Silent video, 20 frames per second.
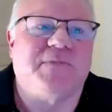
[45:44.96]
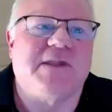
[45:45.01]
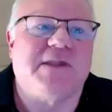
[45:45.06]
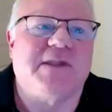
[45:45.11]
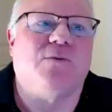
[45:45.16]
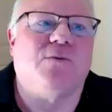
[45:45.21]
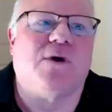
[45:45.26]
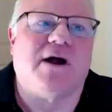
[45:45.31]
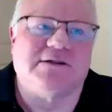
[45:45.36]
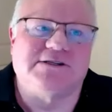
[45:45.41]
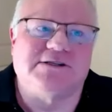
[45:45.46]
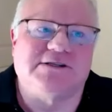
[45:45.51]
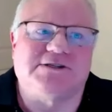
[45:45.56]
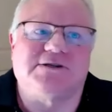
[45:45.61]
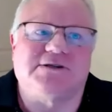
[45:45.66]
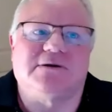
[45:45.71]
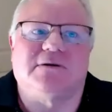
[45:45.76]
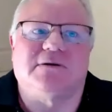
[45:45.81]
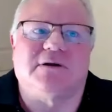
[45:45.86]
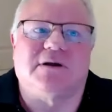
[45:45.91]
He
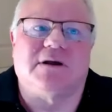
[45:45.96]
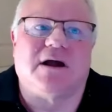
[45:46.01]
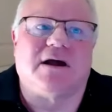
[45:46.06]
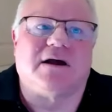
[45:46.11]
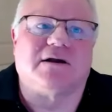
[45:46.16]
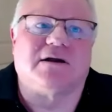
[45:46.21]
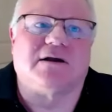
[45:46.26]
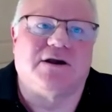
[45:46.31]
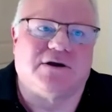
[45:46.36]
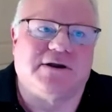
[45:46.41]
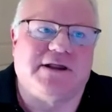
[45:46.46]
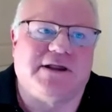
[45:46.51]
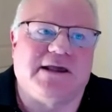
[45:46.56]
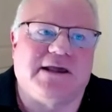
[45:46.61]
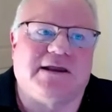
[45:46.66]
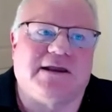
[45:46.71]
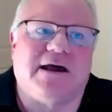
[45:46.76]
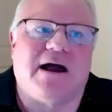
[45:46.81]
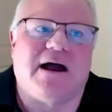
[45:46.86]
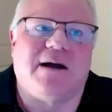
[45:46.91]
wants good
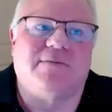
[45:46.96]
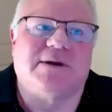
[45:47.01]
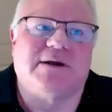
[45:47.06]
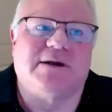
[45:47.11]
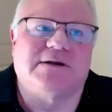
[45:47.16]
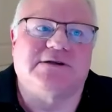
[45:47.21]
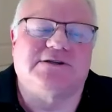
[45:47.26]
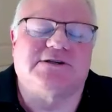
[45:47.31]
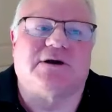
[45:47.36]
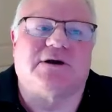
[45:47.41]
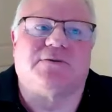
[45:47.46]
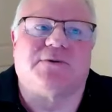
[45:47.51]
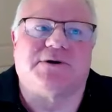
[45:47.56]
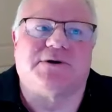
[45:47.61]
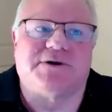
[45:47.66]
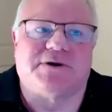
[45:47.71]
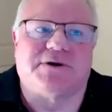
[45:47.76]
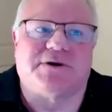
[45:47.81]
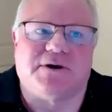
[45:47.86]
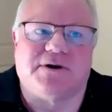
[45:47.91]
economics, a
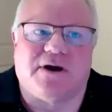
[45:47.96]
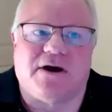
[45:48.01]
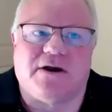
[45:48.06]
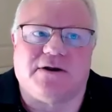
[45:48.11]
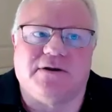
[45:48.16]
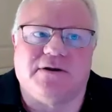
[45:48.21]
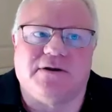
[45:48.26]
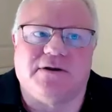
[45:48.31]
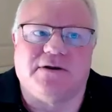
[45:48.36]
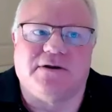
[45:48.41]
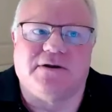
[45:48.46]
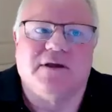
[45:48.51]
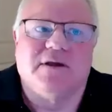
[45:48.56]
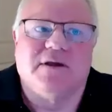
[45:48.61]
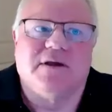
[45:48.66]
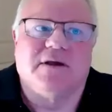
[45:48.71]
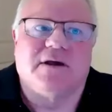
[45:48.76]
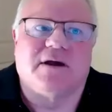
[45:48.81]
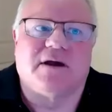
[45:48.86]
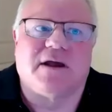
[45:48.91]
return on
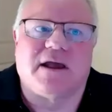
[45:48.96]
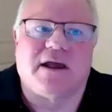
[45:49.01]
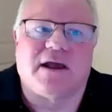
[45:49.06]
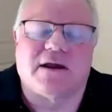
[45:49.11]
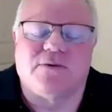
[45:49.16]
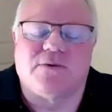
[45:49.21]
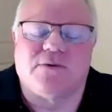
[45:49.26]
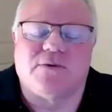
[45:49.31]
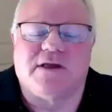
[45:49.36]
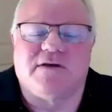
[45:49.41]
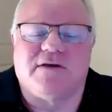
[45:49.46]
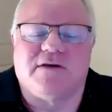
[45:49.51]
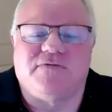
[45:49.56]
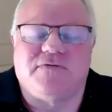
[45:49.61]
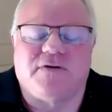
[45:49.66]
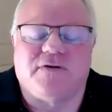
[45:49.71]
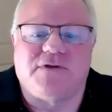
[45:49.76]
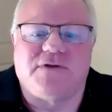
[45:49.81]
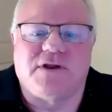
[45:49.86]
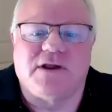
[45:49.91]
equity of
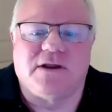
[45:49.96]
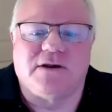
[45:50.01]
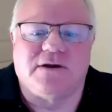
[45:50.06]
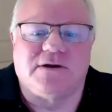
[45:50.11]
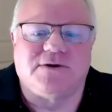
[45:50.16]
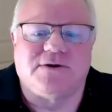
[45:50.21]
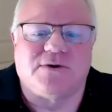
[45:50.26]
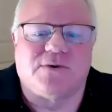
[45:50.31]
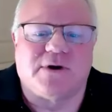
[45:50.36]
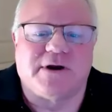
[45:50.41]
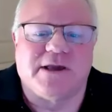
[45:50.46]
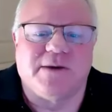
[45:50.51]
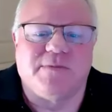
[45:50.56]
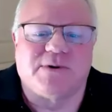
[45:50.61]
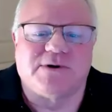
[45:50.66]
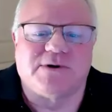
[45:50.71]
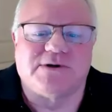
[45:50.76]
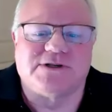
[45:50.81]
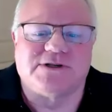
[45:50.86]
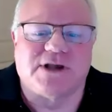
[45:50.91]
15 to
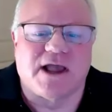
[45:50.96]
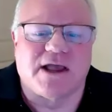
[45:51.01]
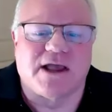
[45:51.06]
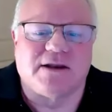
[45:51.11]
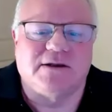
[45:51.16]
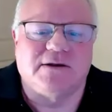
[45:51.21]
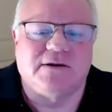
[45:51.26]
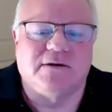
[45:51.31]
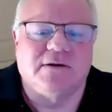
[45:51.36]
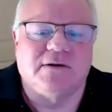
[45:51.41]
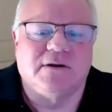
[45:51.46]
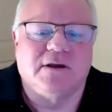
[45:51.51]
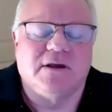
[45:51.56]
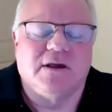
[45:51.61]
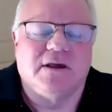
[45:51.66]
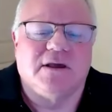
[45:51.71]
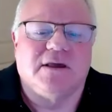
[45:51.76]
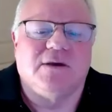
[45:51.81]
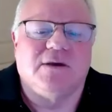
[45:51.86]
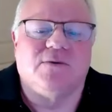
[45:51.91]
20%.
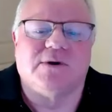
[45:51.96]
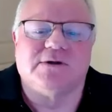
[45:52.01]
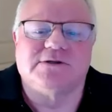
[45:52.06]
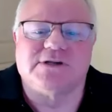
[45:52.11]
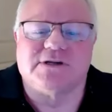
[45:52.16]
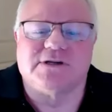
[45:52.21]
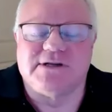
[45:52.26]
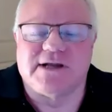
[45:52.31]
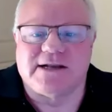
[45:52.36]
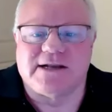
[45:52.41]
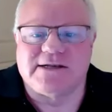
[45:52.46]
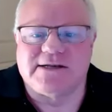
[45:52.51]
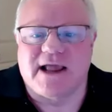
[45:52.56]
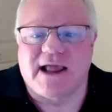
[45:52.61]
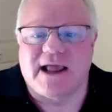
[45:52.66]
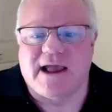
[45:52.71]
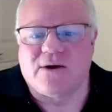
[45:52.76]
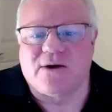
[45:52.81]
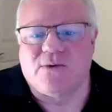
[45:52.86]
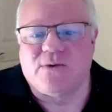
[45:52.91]
He wants a debt
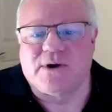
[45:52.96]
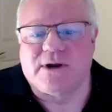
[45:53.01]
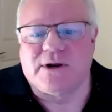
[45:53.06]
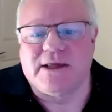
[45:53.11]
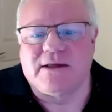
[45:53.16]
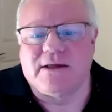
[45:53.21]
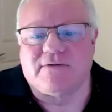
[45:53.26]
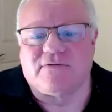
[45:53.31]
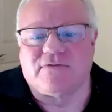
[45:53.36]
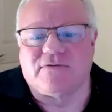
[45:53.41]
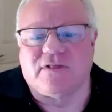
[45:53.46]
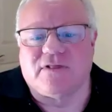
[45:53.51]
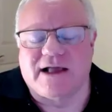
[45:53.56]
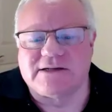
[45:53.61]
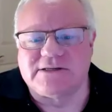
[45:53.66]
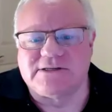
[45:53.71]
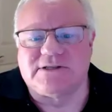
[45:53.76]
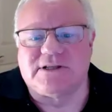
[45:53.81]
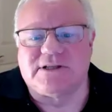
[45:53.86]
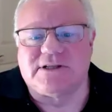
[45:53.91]
to equity of
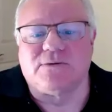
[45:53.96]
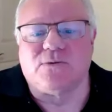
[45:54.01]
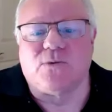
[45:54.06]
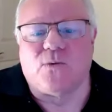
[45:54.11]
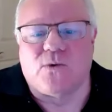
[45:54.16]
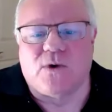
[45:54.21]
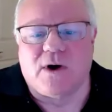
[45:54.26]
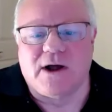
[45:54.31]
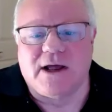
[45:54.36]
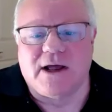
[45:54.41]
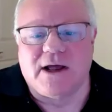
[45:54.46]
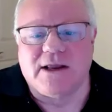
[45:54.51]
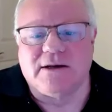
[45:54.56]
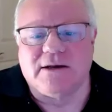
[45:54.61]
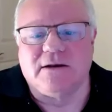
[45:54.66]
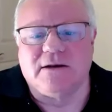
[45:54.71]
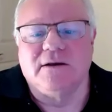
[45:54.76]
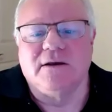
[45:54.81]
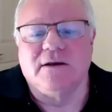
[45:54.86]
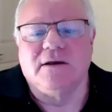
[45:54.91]
less than
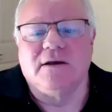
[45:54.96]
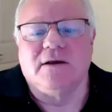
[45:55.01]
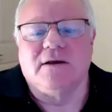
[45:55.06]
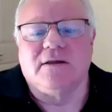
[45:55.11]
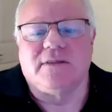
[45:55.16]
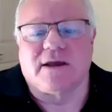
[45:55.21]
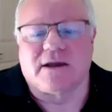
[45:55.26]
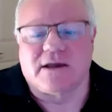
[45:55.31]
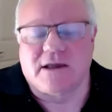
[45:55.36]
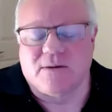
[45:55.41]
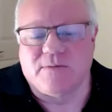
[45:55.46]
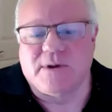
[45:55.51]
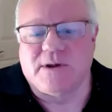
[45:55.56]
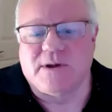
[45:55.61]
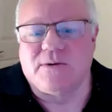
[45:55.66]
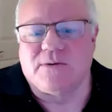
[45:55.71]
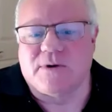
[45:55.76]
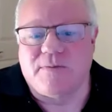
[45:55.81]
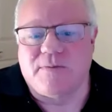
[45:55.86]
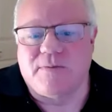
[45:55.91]
1 that can
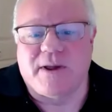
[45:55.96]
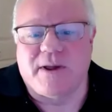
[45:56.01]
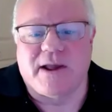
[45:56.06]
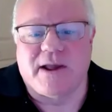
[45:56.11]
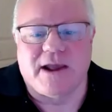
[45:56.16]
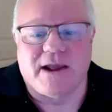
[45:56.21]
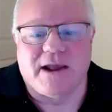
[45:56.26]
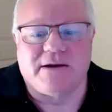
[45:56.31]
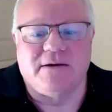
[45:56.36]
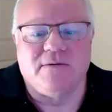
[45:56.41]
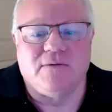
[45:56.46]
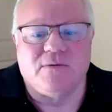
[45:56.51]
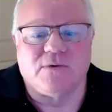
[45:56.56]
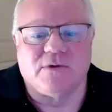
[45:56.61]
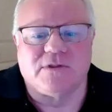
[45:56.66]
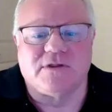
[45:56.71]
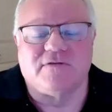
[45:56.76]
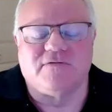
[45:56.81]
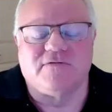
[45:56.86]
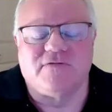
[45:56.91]
be repaid
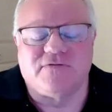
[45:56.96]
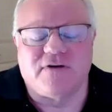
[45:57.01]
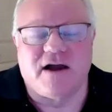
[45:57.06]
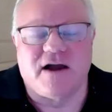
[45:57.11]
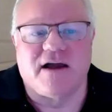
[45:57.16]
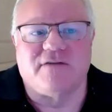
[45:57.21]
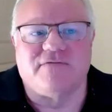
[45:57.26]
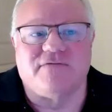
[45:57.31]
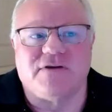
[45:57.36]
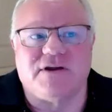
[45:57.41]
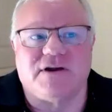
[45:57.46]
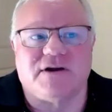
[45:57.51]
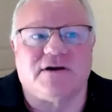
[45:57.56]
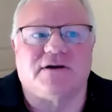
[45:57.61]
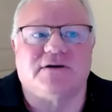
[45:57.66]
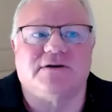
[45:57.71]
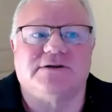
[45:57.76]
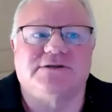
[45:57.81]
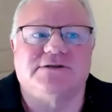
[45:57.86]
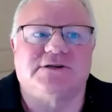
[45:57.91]
within 5
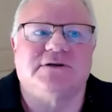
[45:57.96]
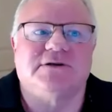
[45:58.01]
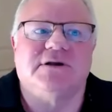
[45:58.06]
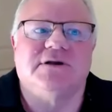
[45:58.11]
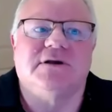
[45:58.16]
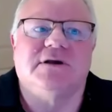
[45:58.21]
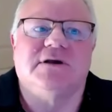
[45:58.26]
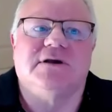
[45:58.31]
years,